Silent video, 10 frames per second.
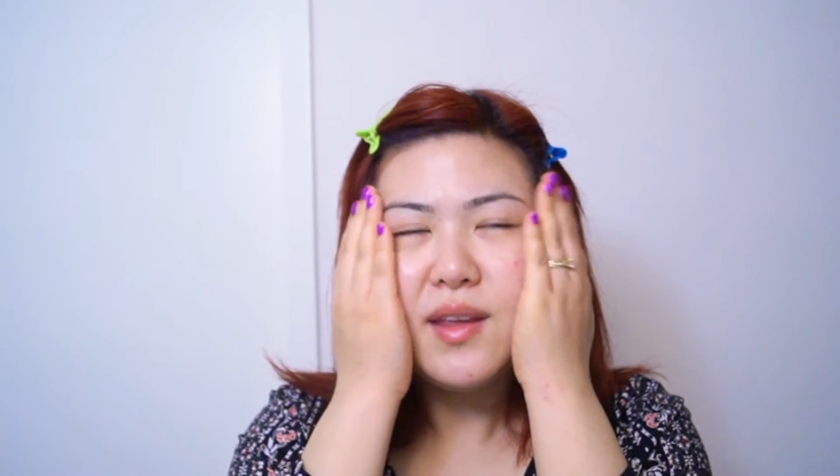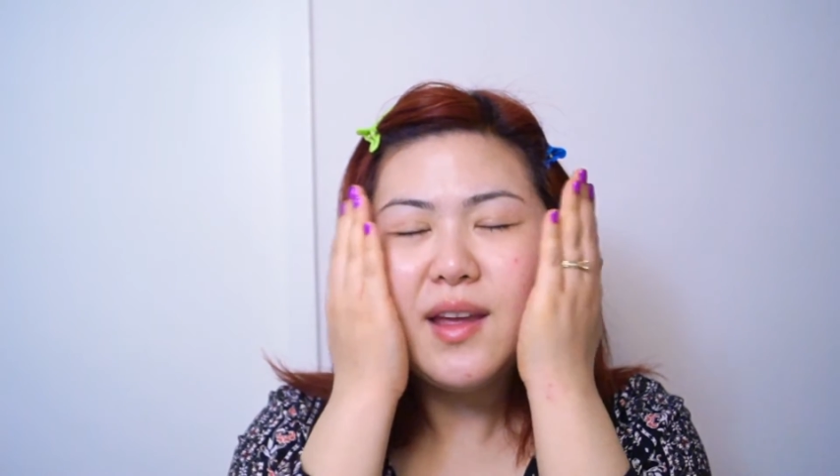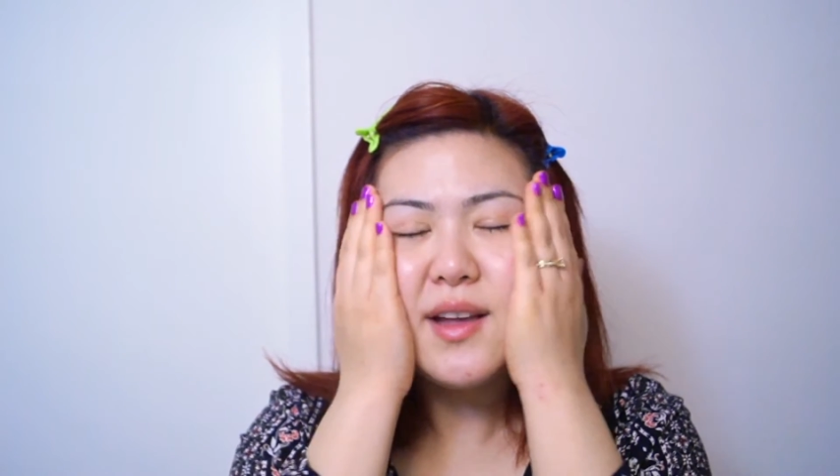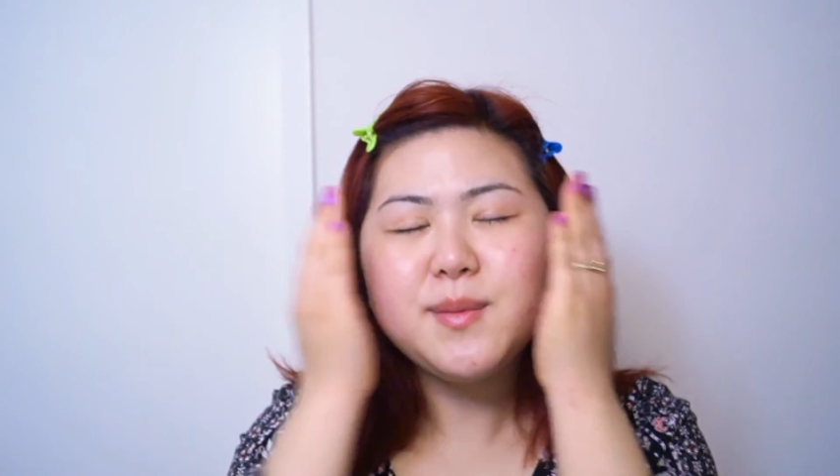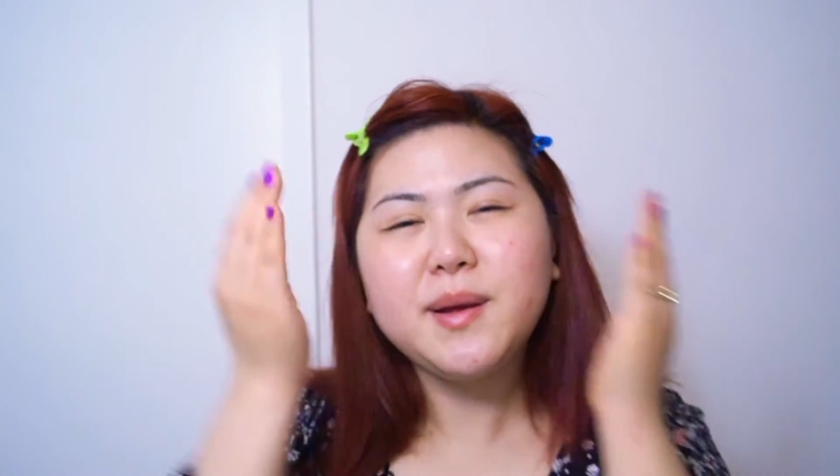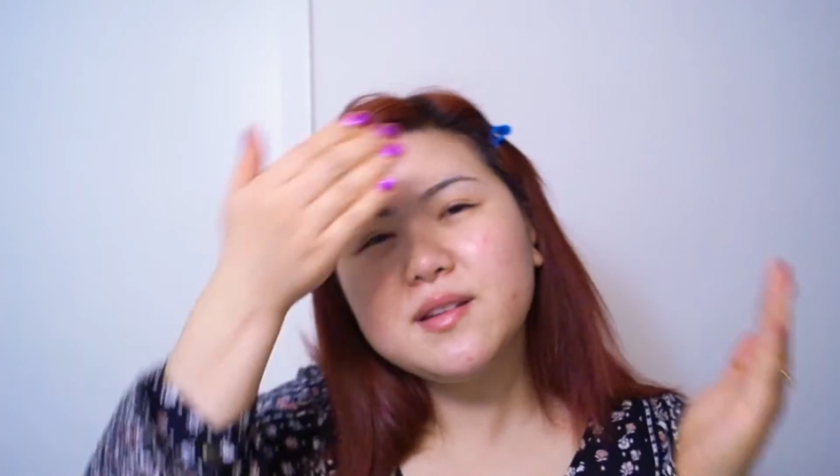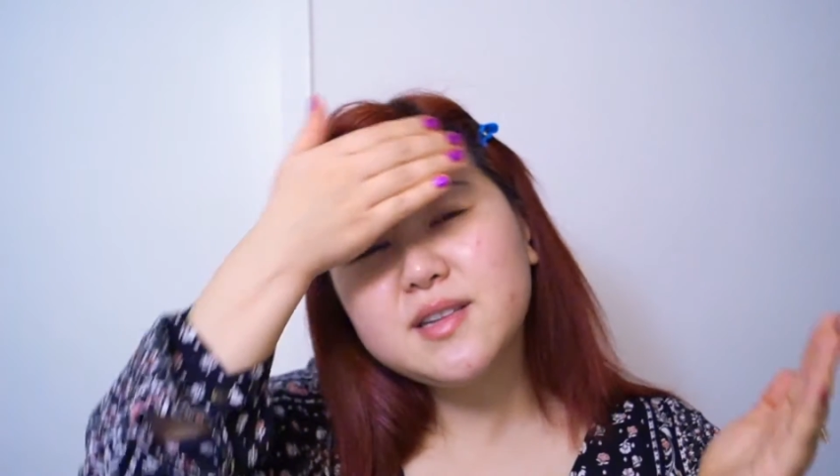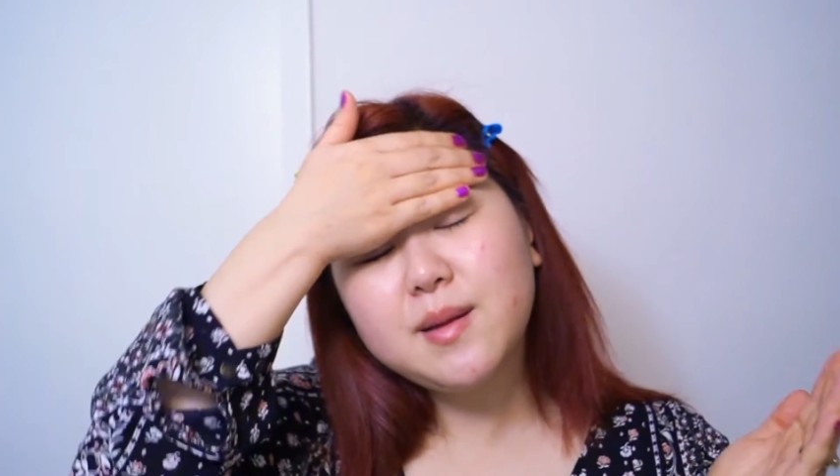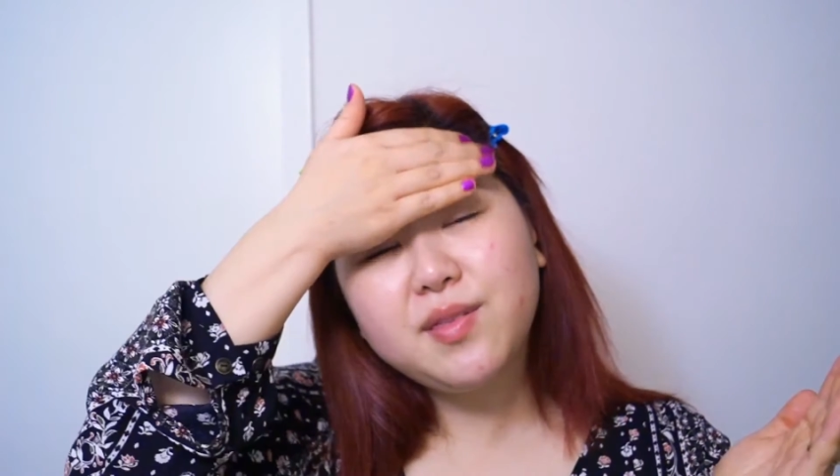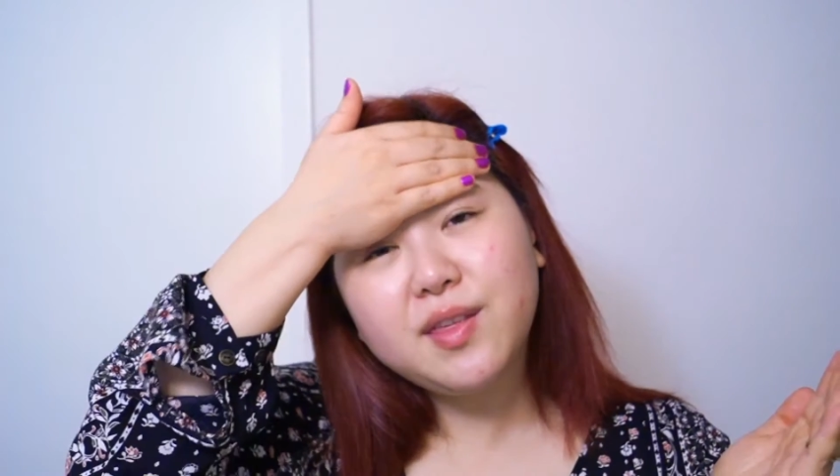it's about the
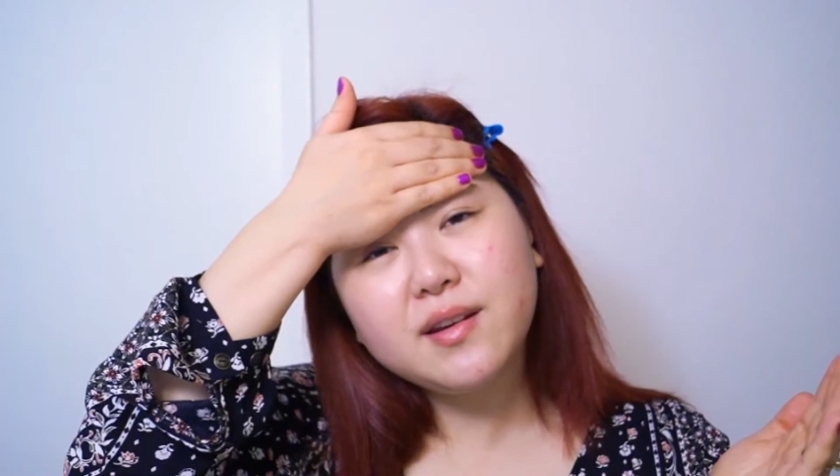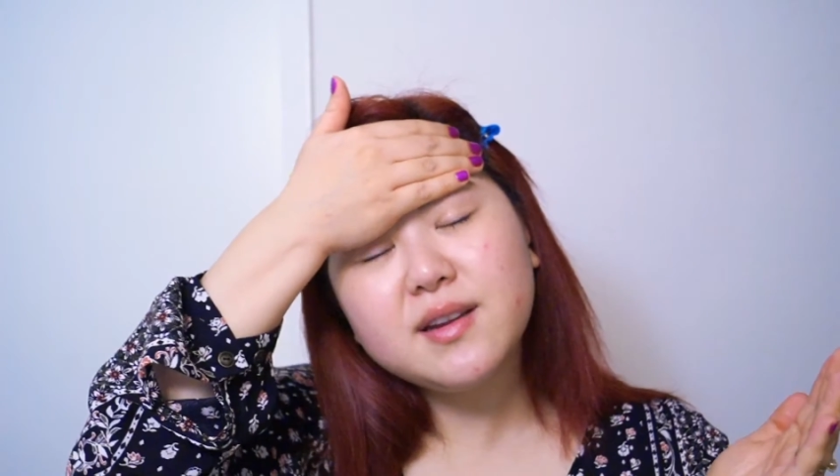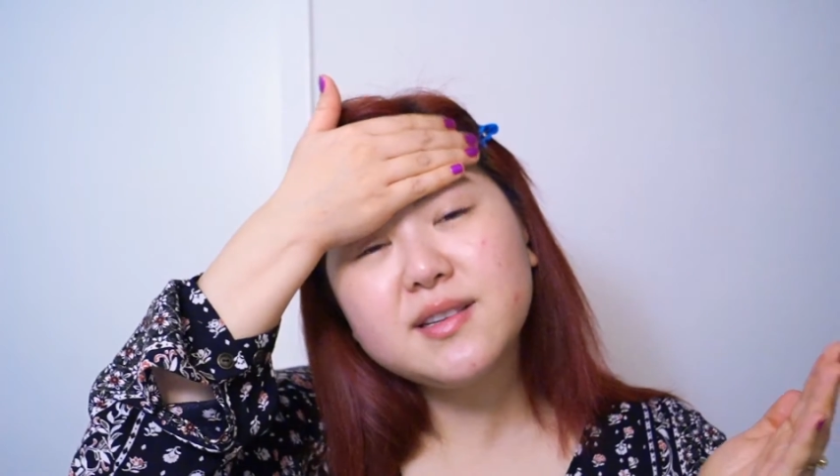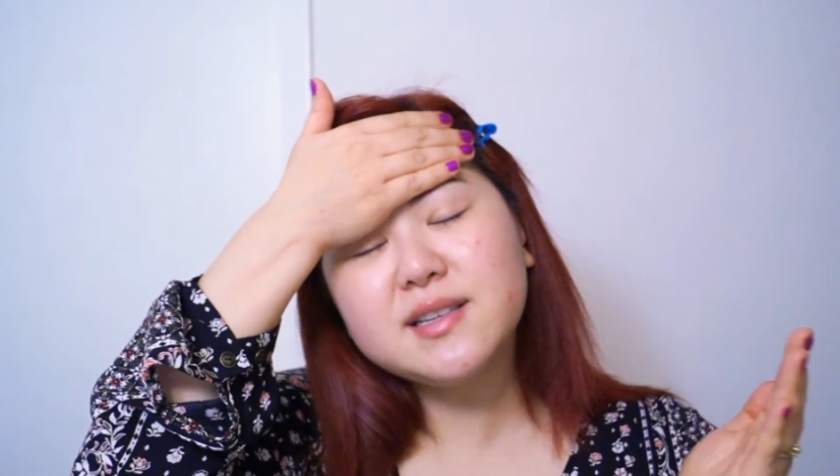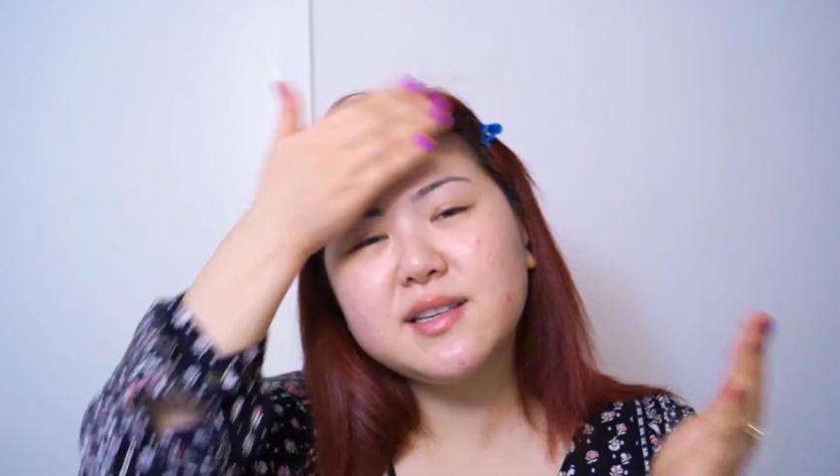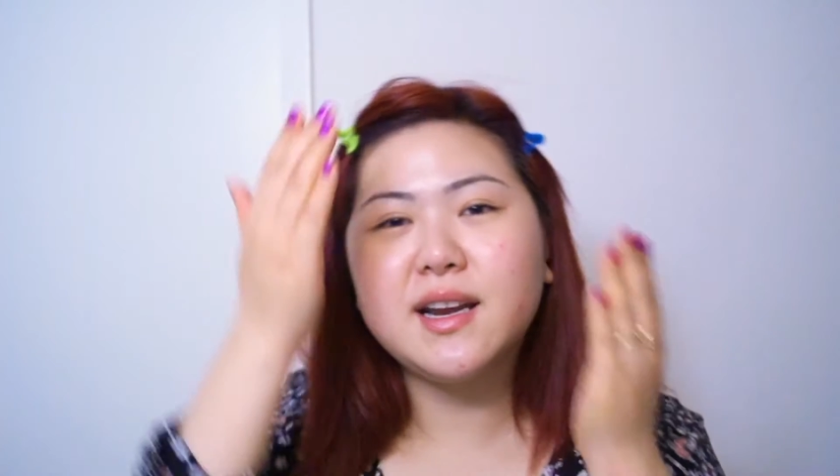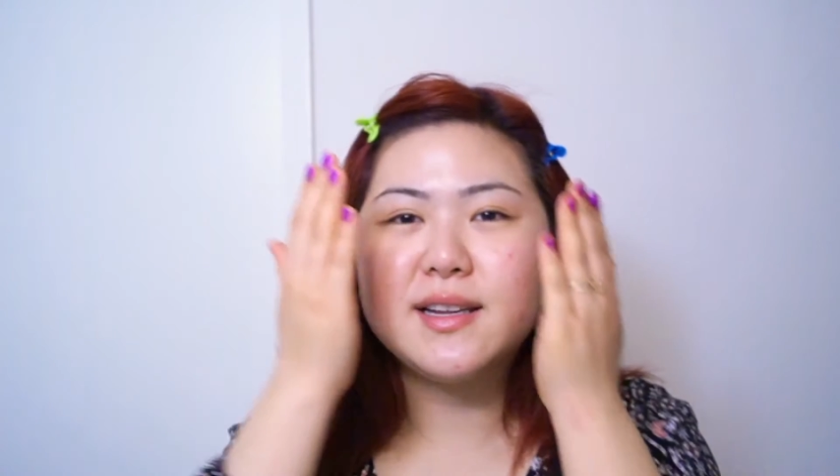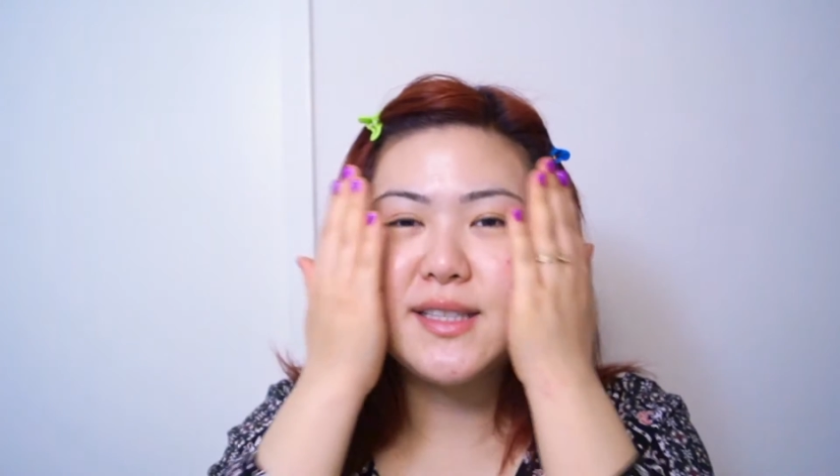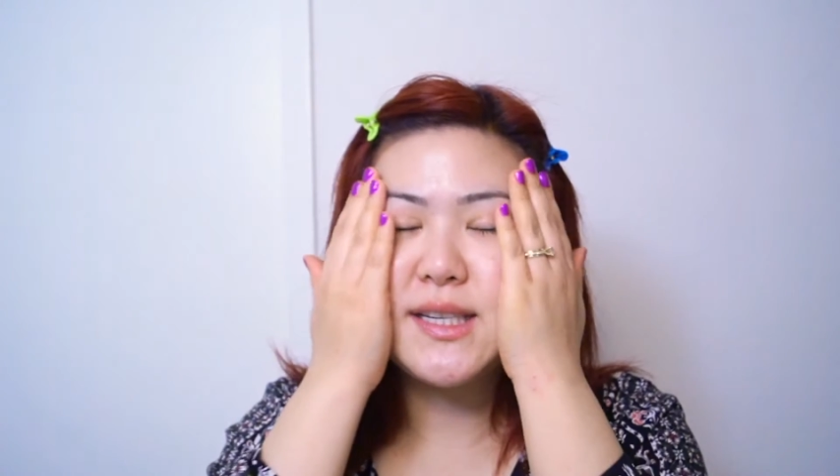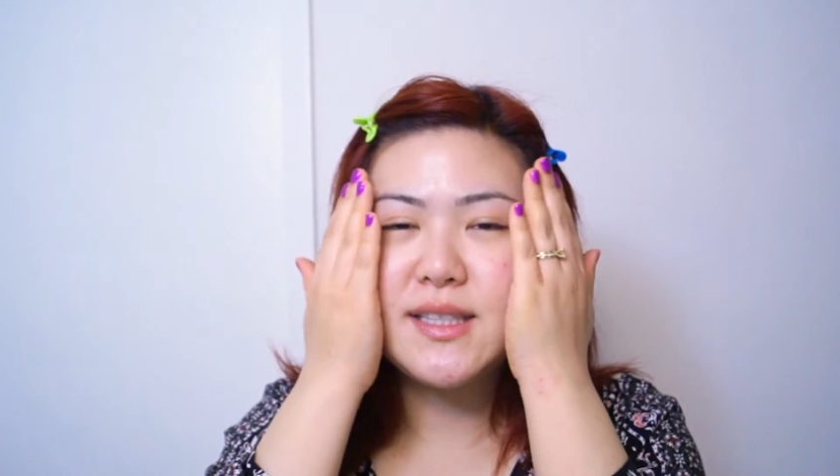same thickness as an
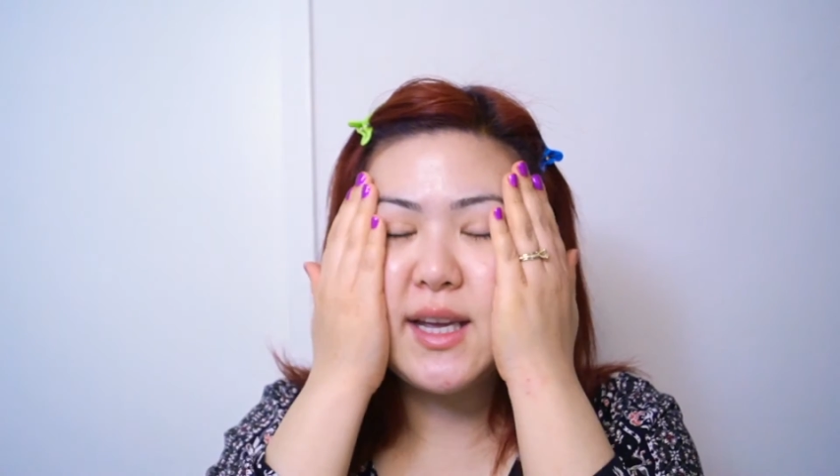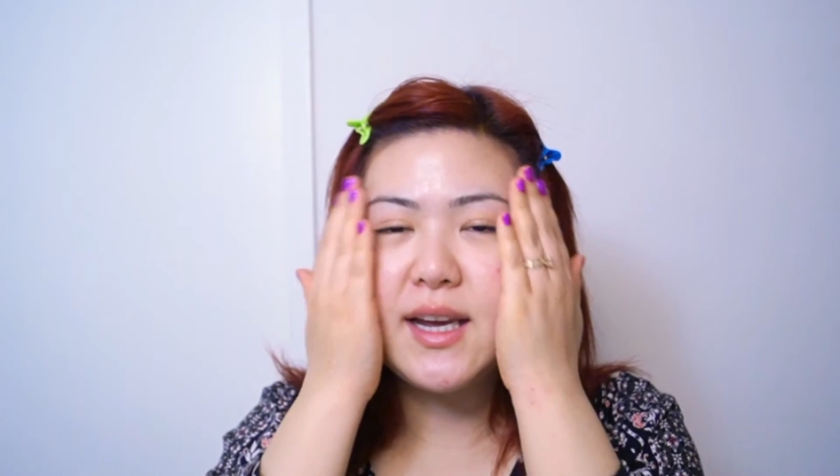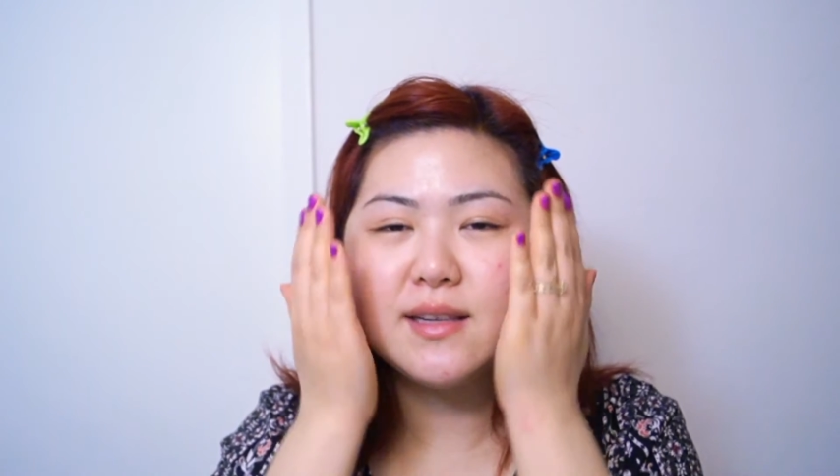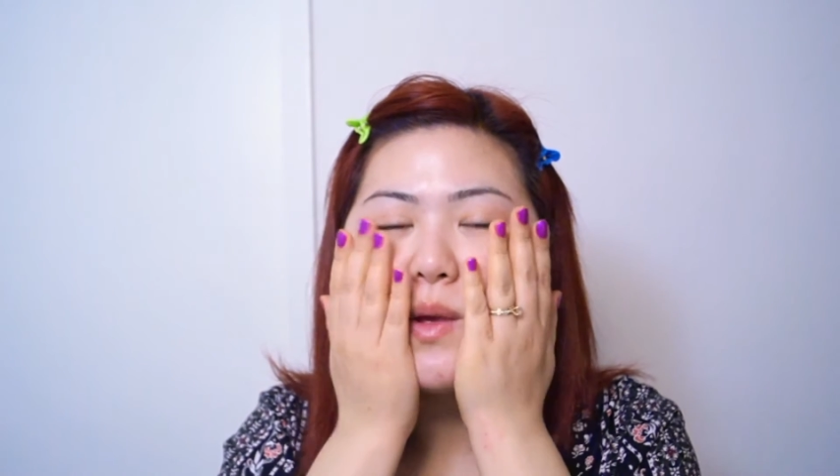essence, I guess,